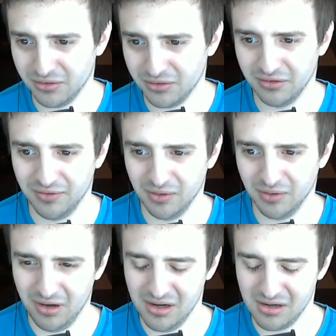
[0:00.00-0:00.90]
so if you're
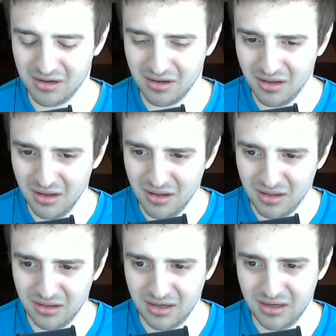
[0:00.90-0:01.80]
running
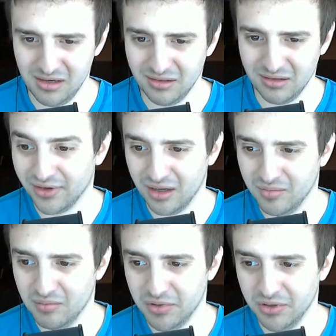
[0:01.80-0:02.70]
the
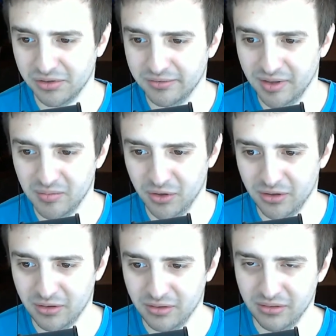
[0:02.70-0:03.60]
development build of
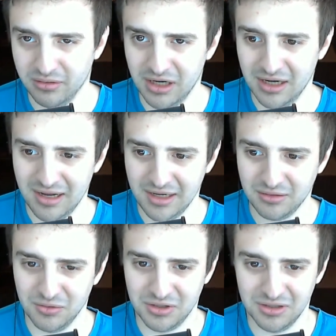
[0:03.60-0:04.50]
Ember
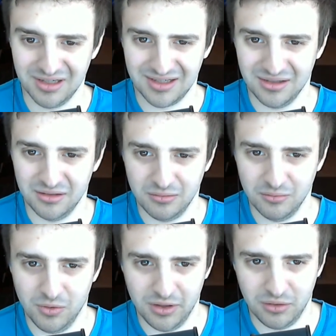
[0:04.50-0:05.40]
JS, this is
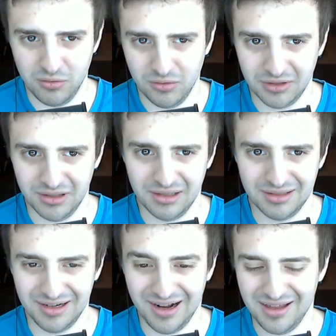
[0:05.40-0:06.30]
one of the coolest
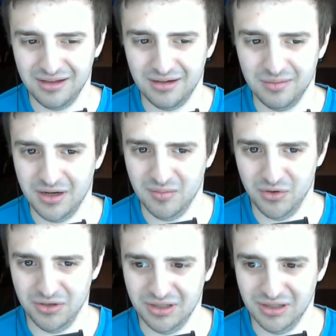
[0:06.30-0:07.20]
things that I think about
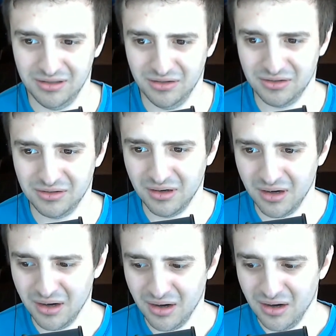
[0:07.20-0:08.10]
Ember, is that there's
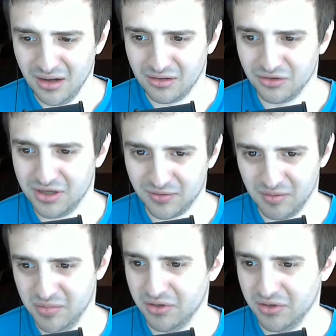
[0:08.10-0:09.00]

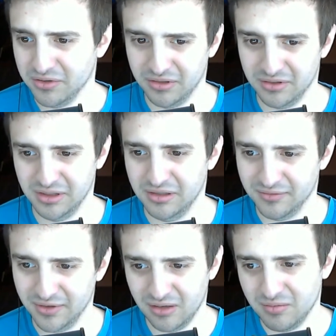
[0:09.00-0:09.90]
different builds. There's a
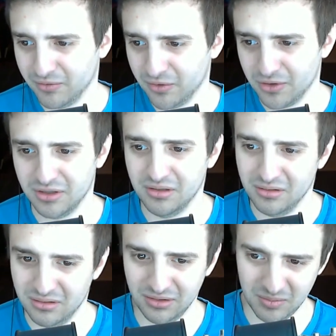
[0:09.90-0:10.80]
development version, there's a